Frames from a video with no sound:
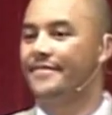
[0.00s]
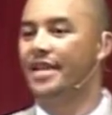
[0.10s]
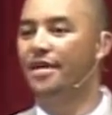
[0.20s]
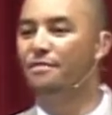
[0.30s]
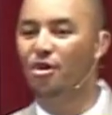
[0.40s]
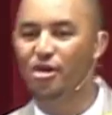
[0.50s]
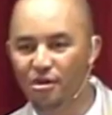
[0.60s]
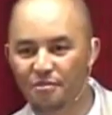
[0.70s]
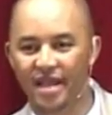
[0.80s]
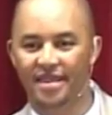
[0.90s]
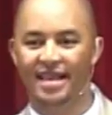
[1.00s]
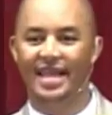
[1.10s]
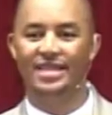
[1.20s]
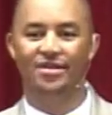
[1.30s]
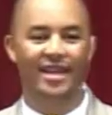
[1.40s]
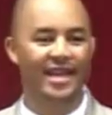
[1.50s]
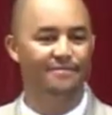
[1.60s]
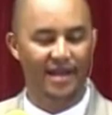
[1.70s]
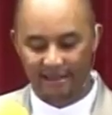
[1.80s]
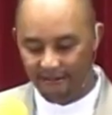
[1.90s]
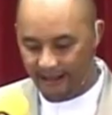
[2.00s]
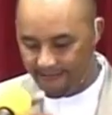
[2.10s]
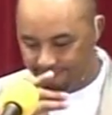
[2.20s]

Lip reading: The more you pay, the less you get, by the way.